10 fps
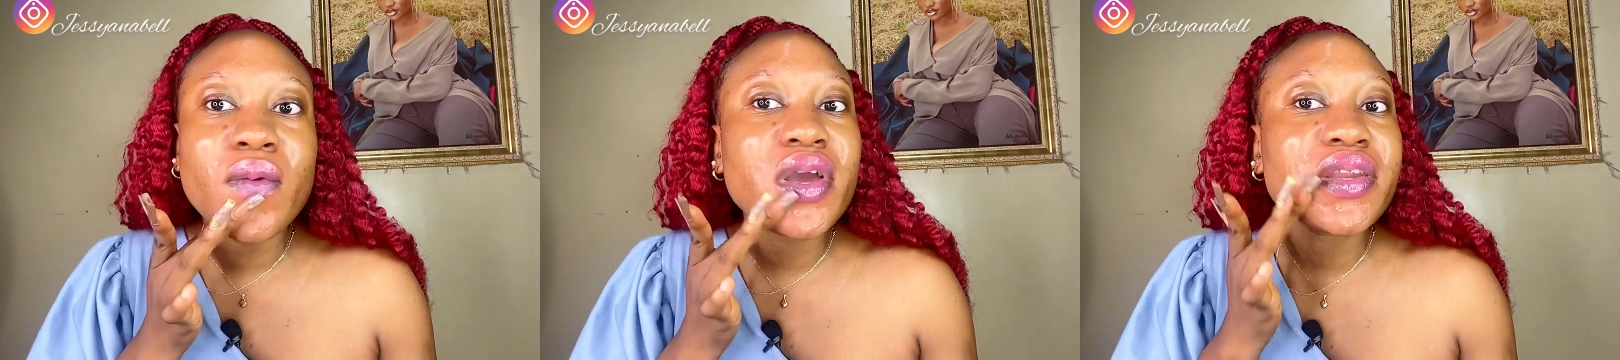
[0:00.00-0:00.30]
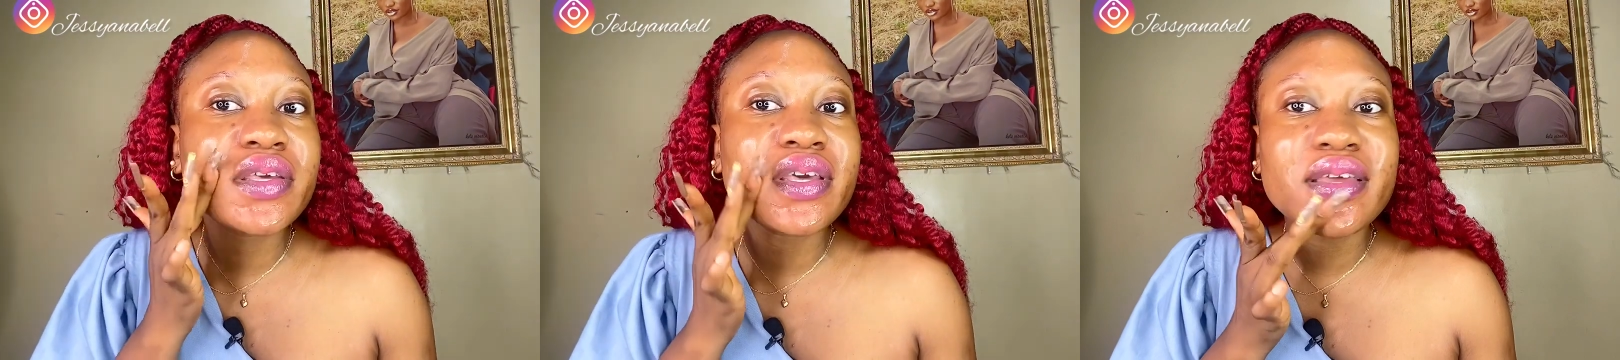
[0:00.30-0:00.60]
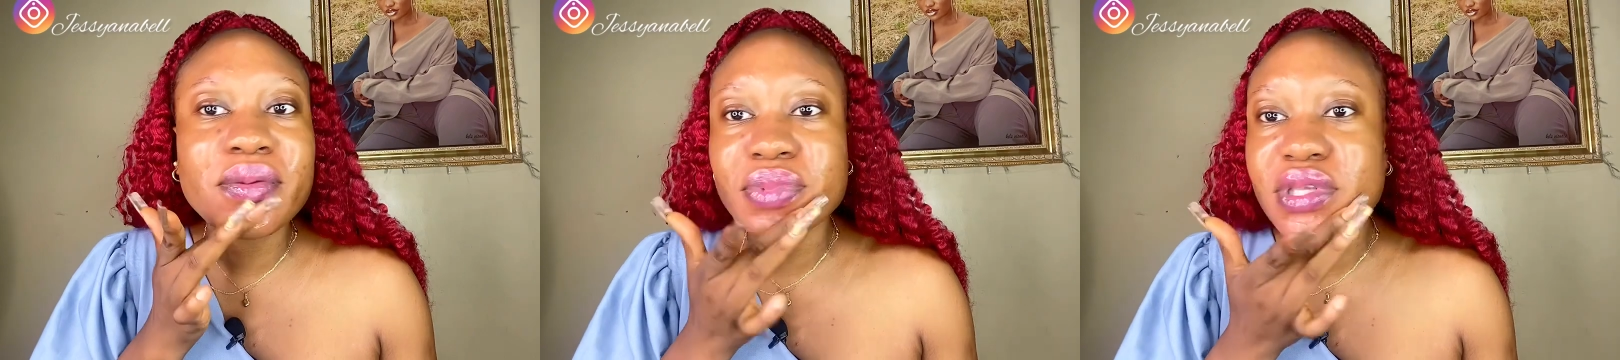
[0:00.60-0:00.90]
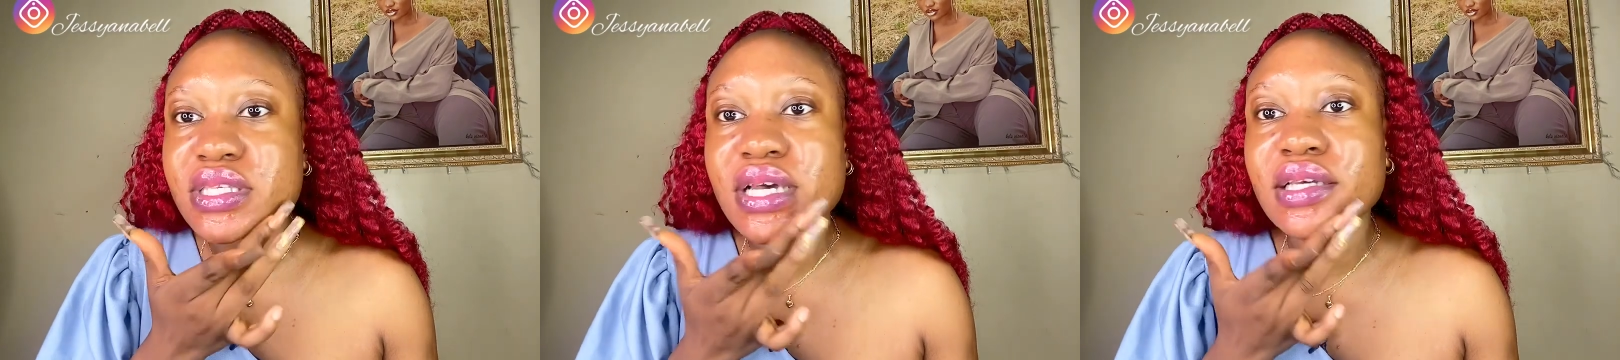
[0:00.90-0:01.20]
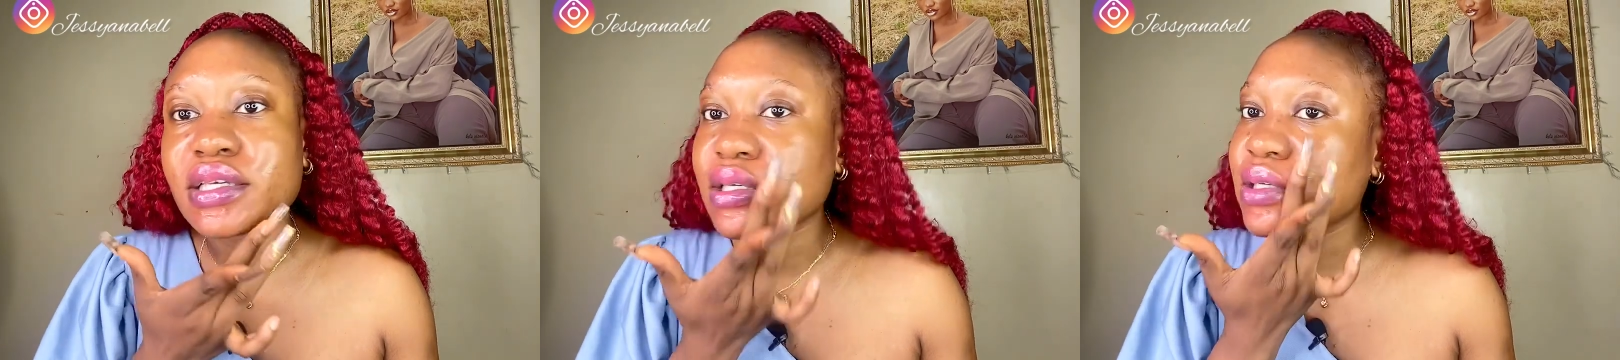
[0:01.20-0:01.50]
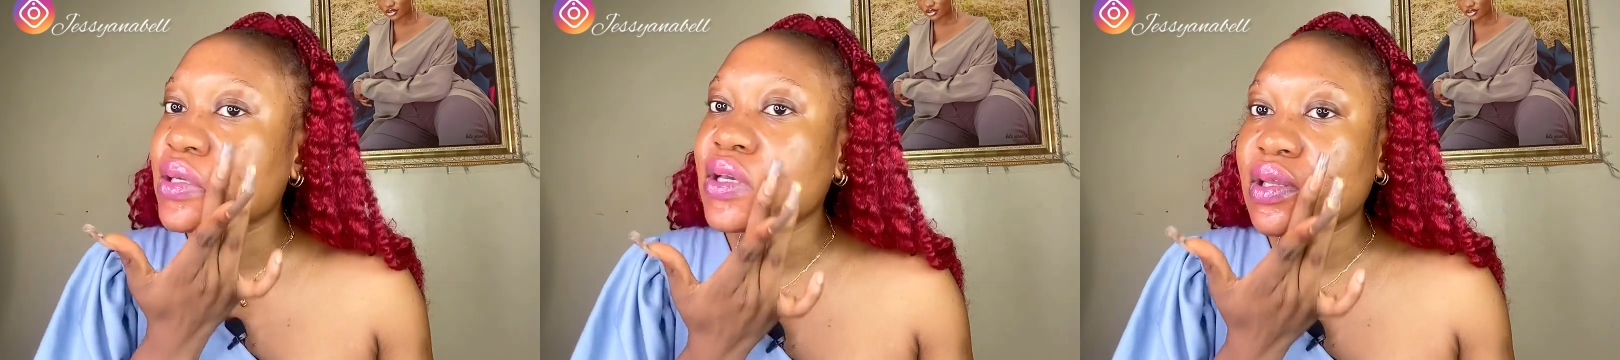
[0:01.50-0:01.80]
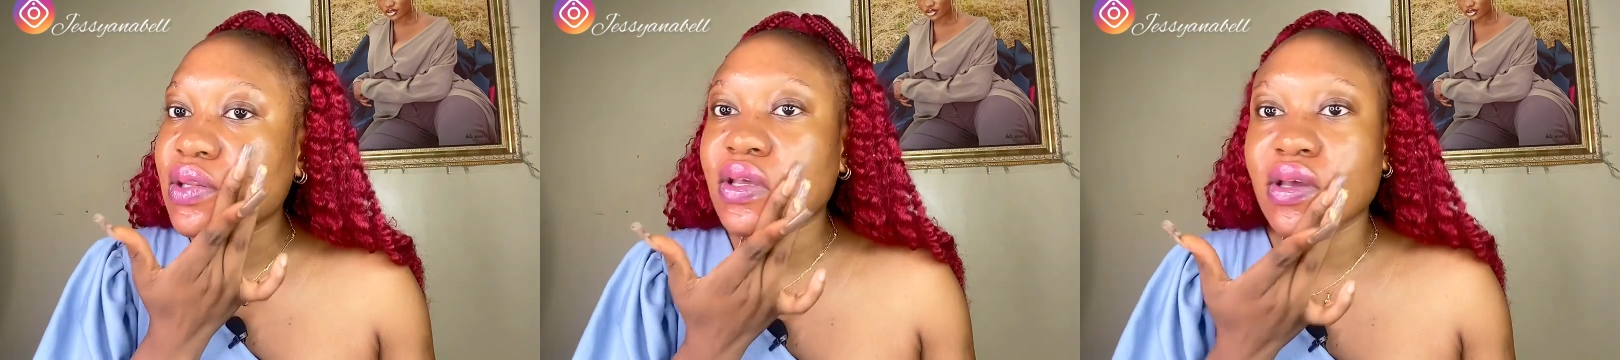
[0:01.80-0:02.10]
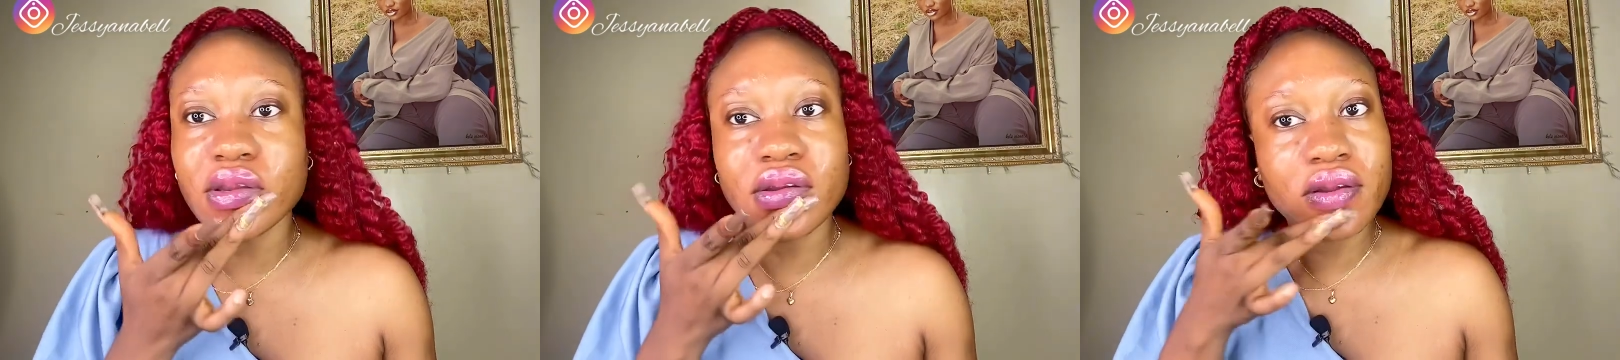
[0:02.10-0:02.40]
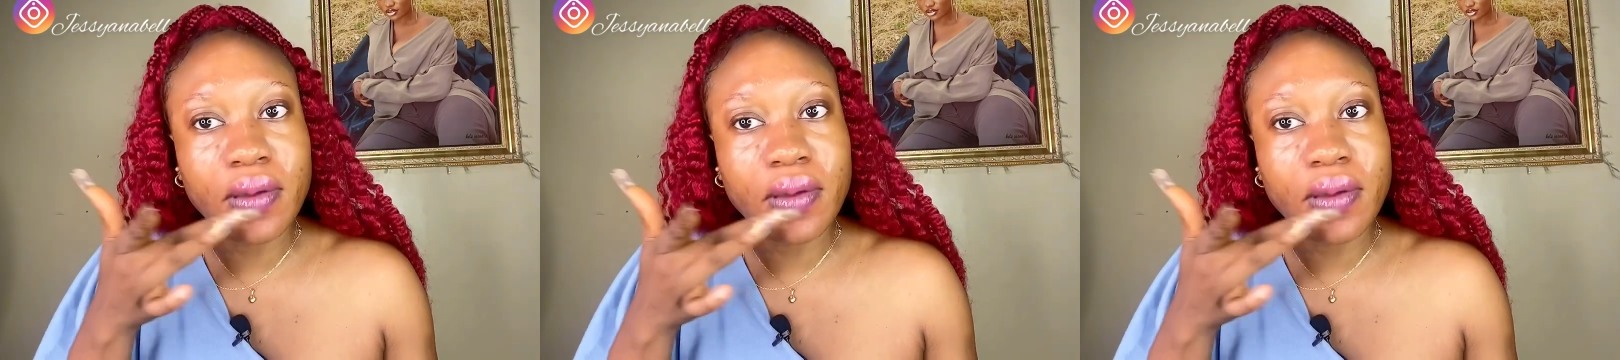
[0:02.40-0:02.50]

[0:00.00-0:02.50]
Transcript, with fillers: When it get a bit tacky, then